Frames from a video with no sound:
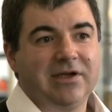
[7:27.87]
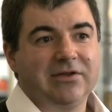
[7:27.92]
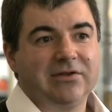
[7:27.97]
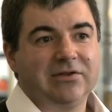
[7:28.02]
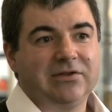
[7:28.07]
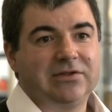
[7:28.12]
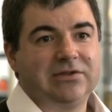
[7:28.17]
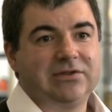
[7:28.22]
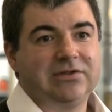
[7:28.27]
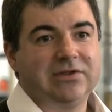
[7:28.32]

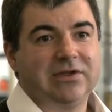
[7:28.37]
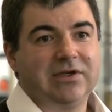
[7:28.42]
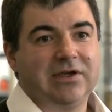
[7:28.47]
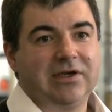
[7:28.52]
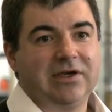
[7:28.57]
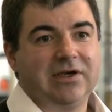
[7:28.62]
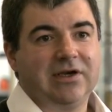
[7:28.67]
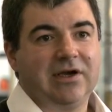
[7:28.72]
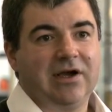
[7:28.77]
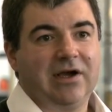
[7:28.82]
and
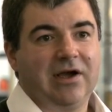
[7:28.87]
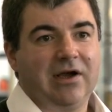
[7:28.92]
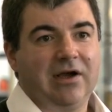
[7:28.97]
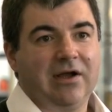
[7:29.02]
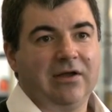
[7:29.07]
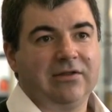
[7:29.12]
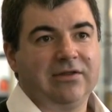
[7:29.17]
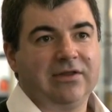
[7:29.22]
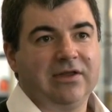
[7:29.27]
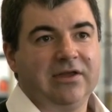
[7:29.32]
uh,
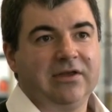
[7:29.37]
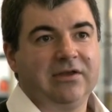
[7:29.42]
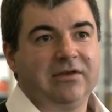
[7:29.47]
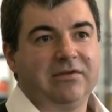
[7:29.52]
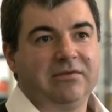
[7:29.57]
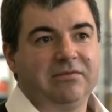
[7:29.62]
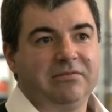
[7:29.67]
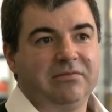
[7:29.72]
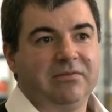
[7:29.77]
I think